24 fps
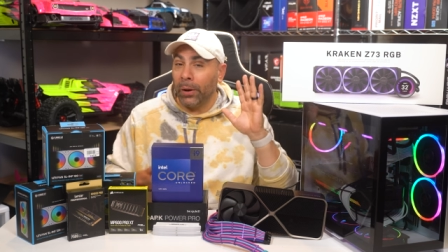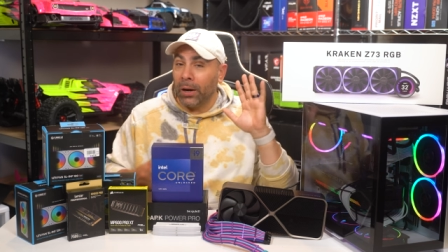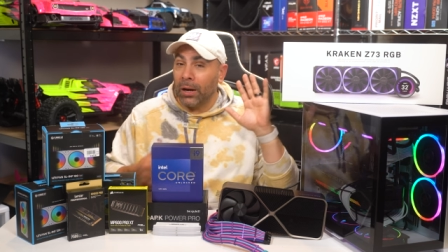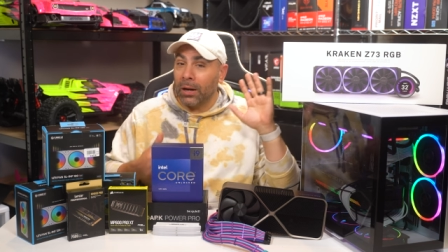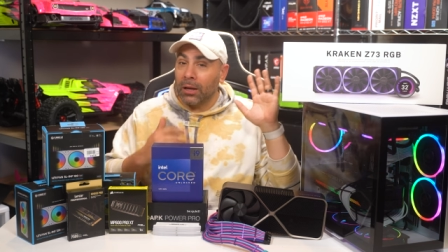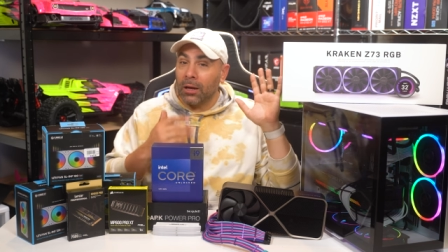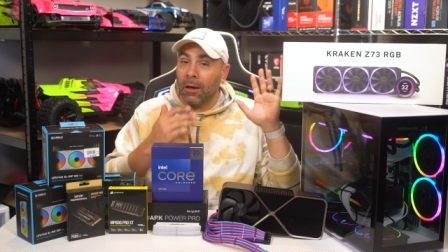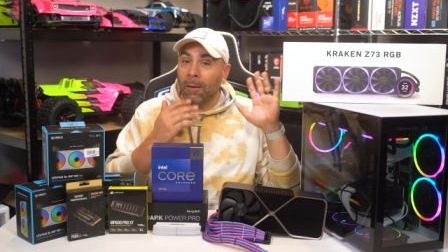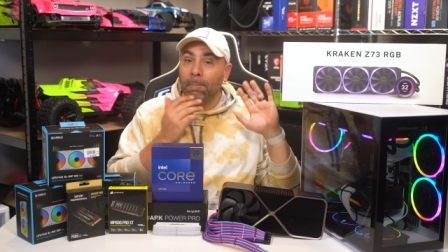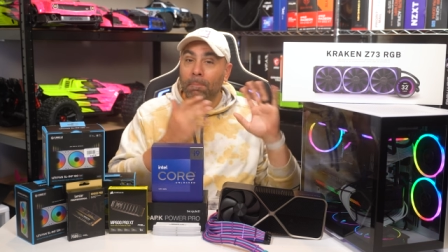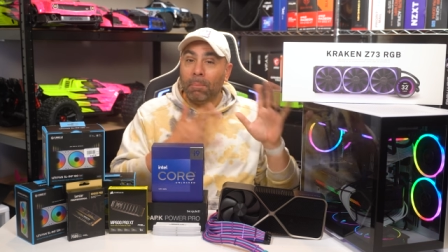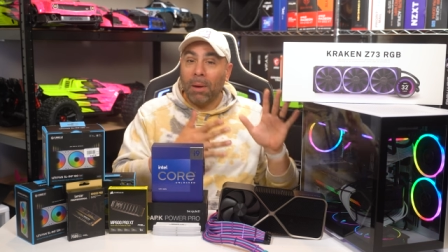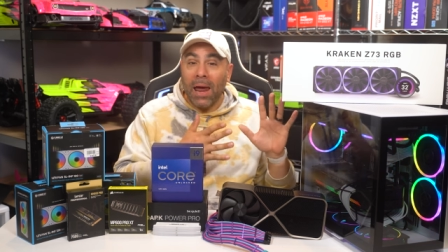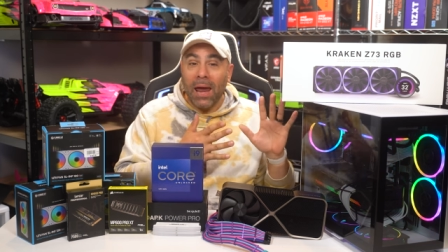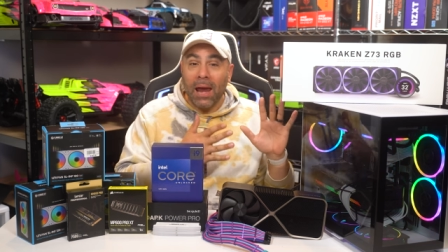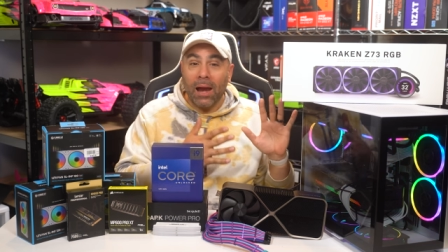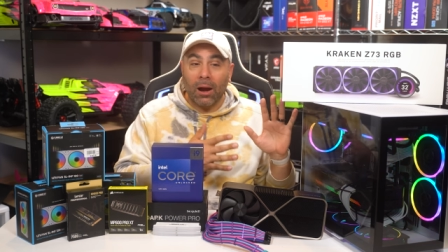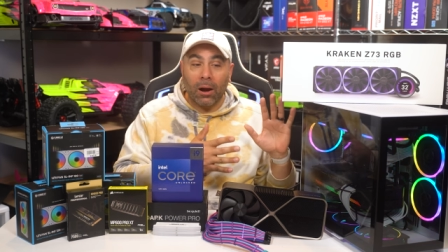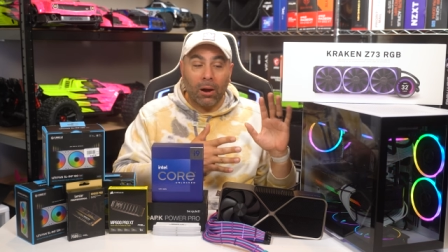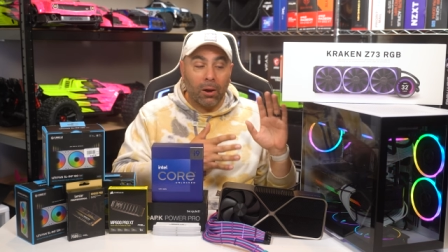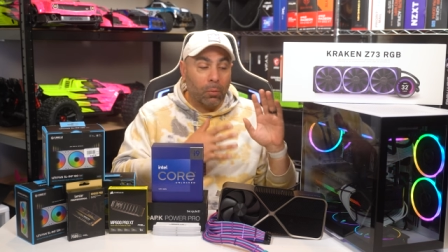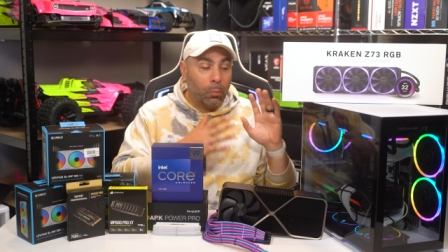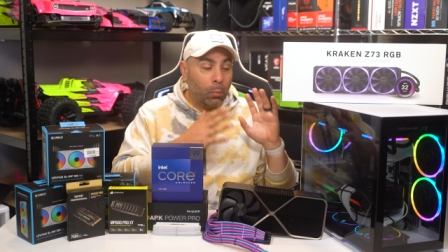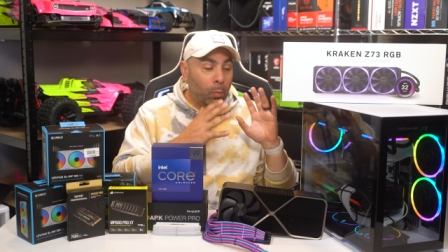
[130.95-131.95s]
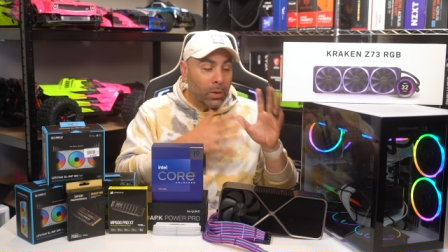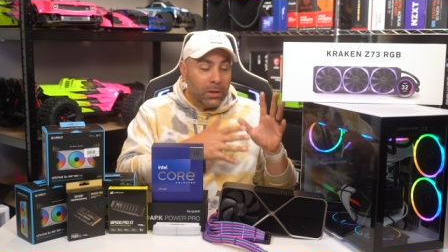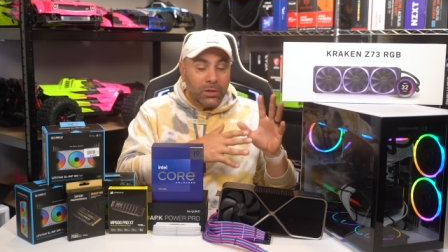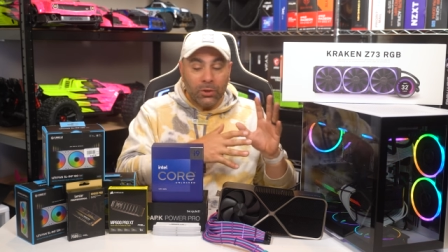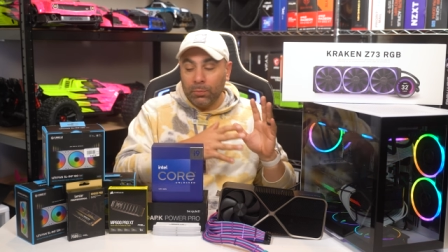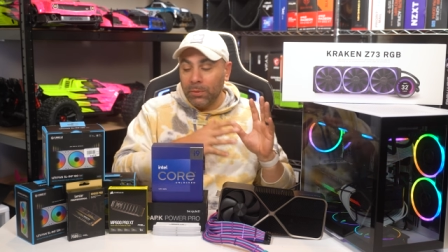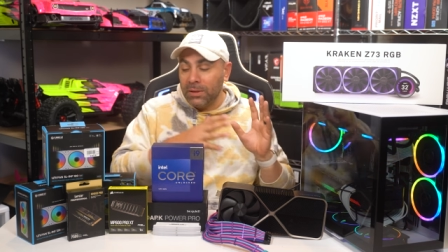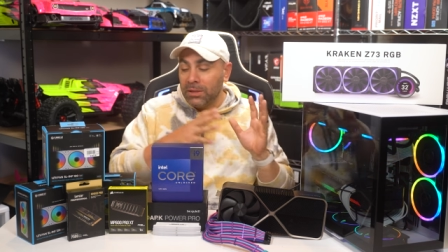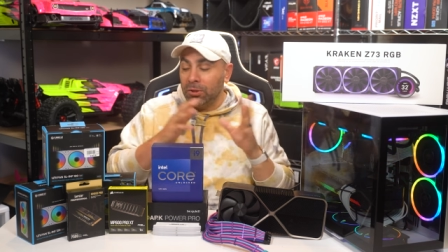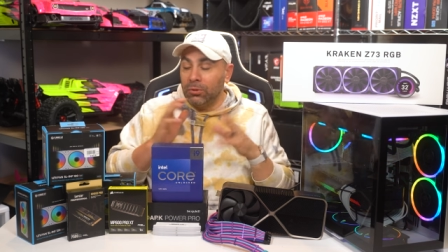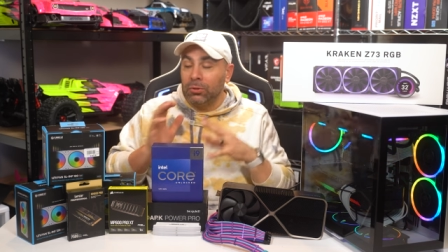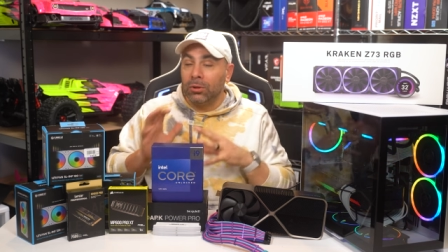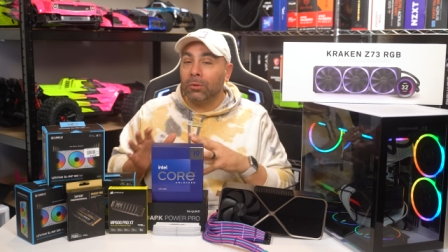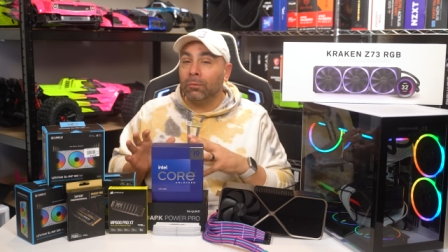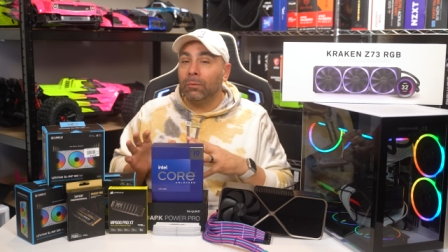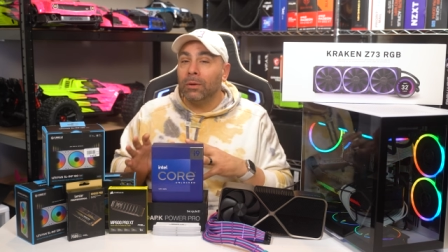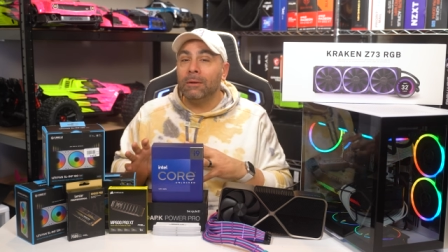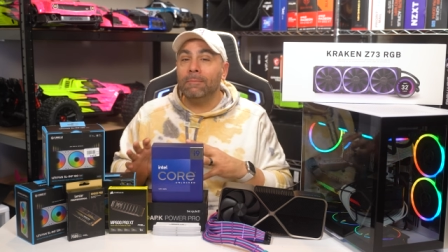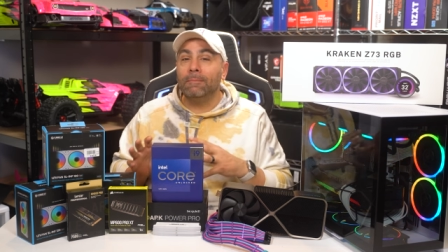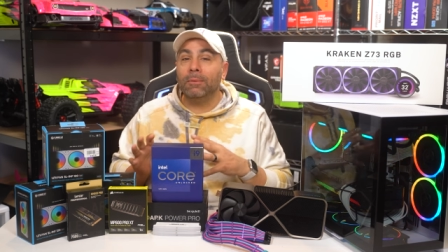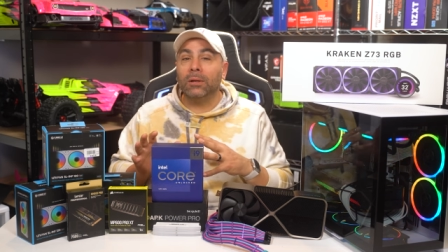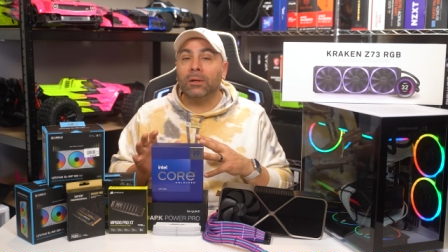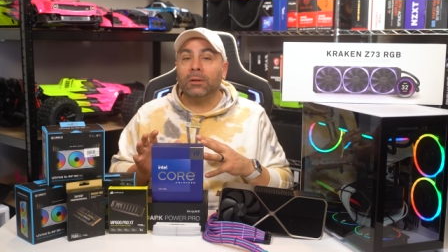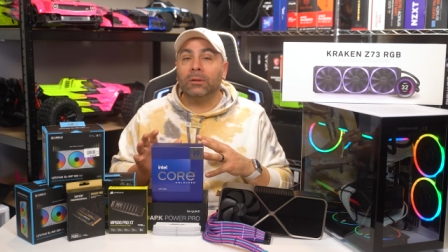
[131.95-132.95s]
gonna compare, once we do the
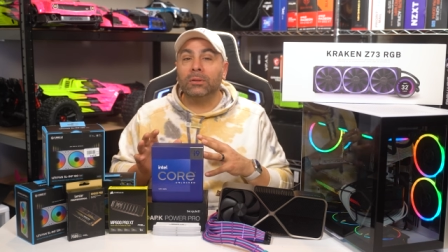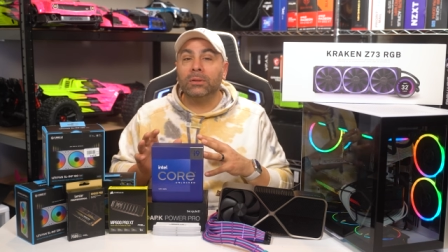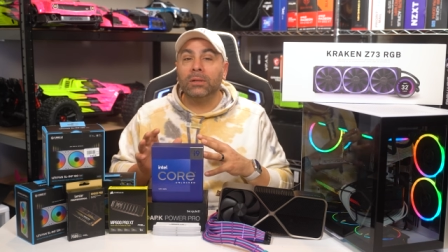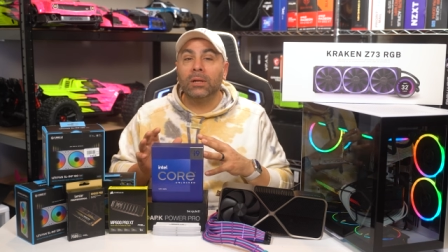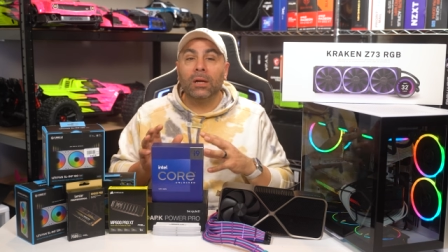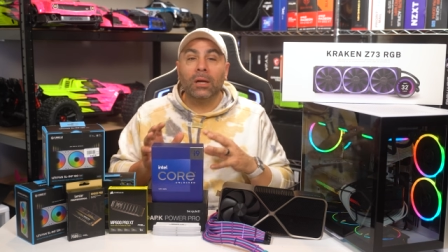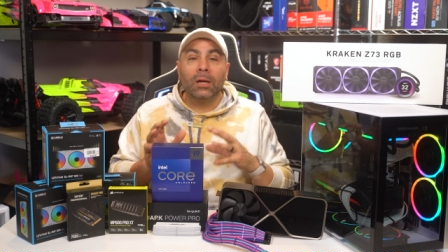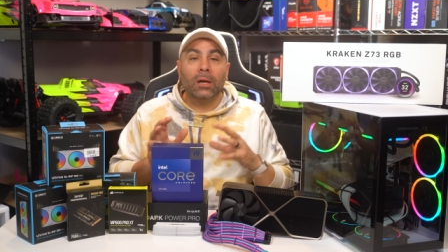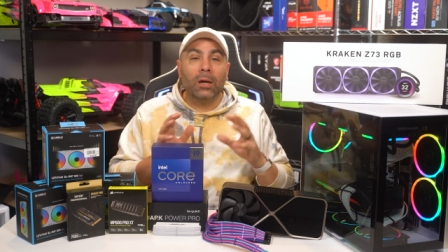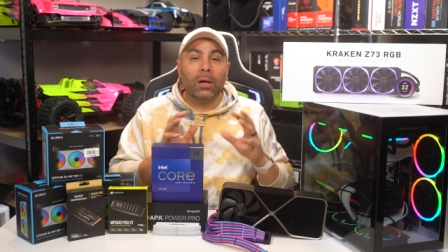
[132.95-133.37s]
rebuild,